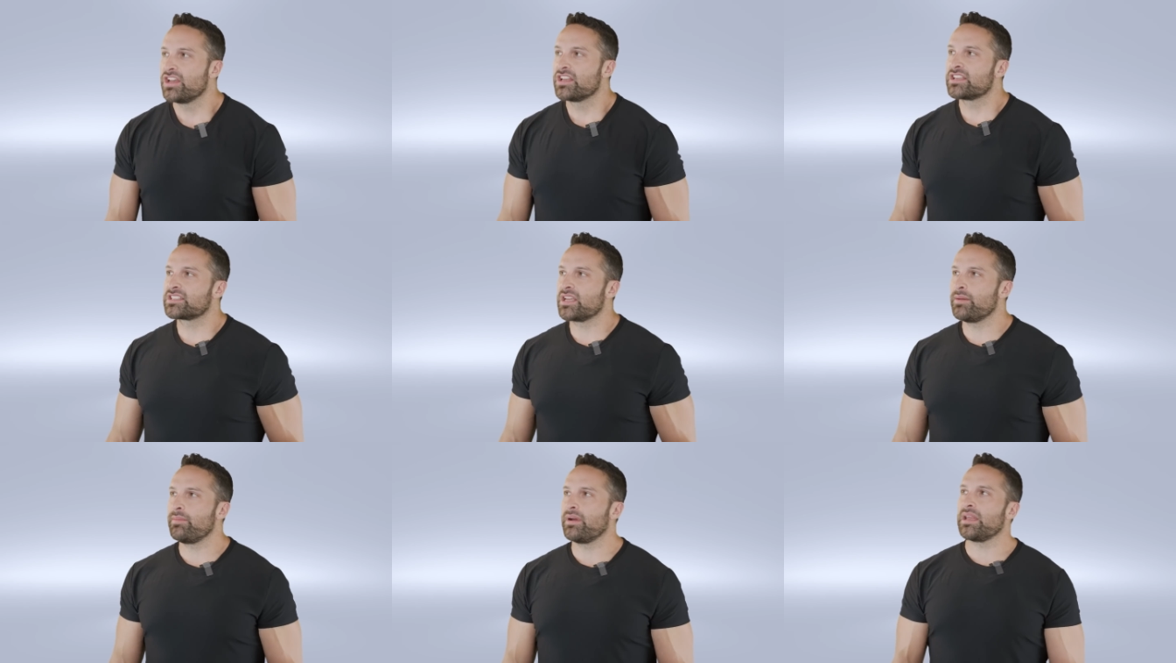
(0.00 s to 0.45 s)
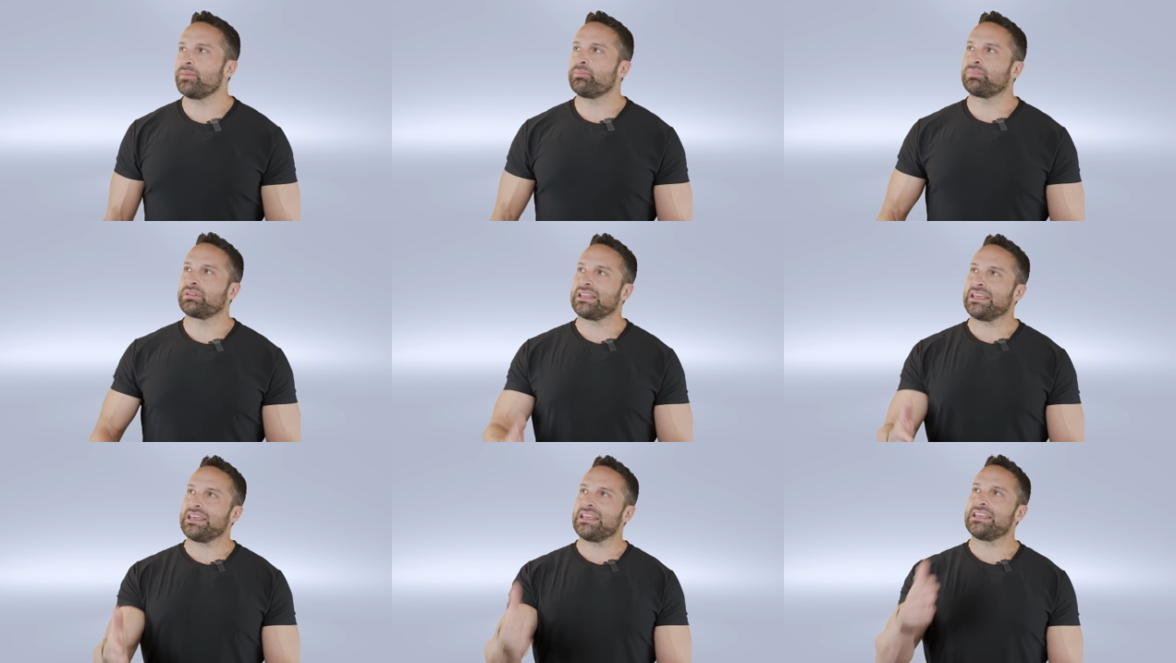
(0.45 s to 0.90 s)
Somebody
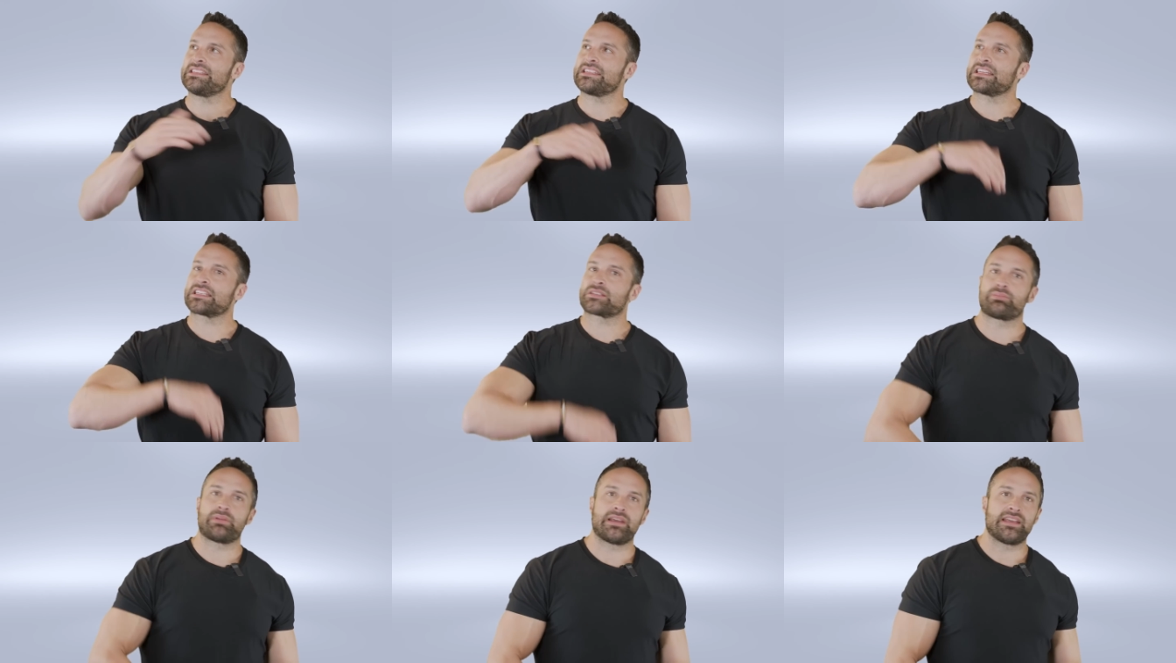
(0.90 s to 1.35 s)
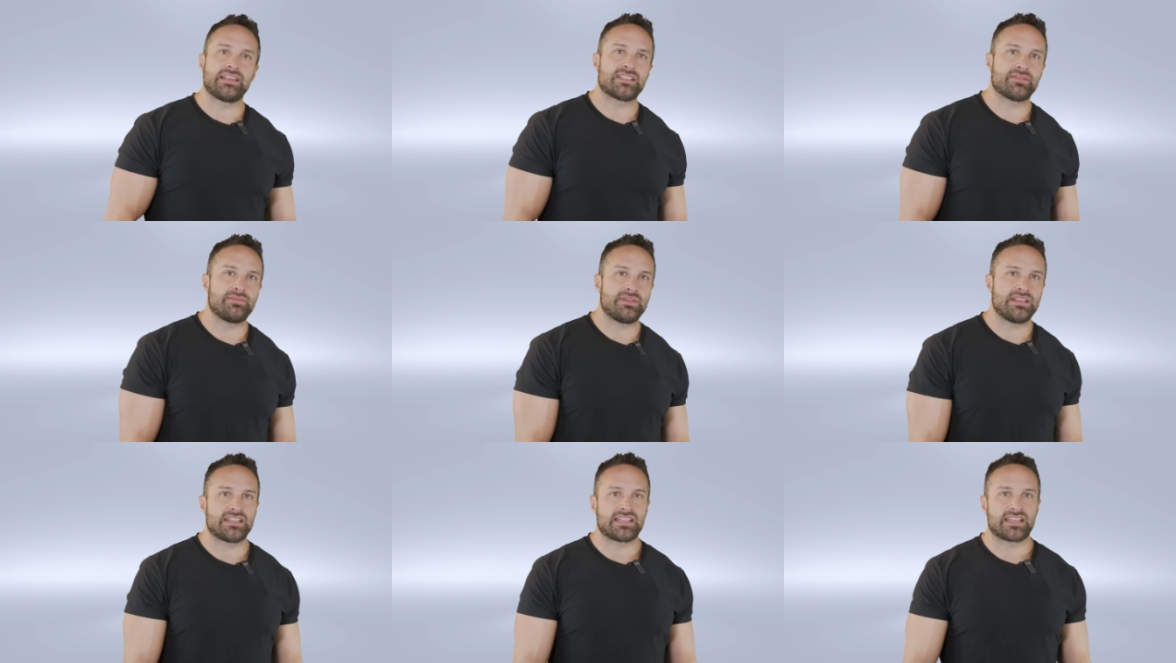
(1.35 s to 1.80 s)
please explain
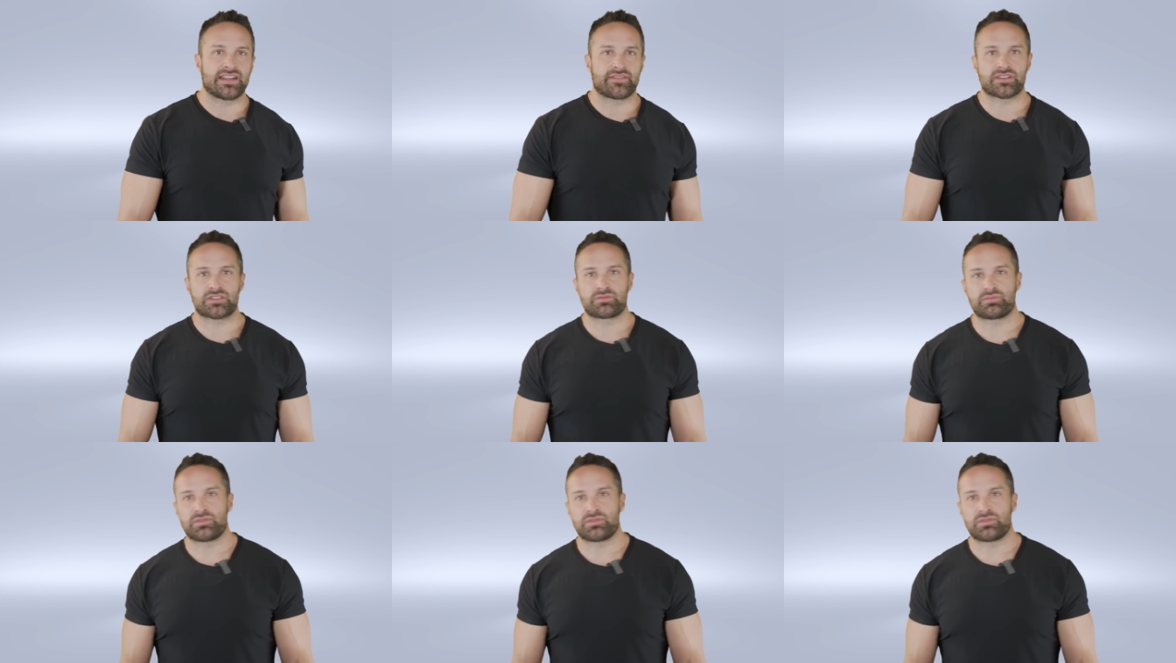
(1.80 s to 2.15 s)
to me the difference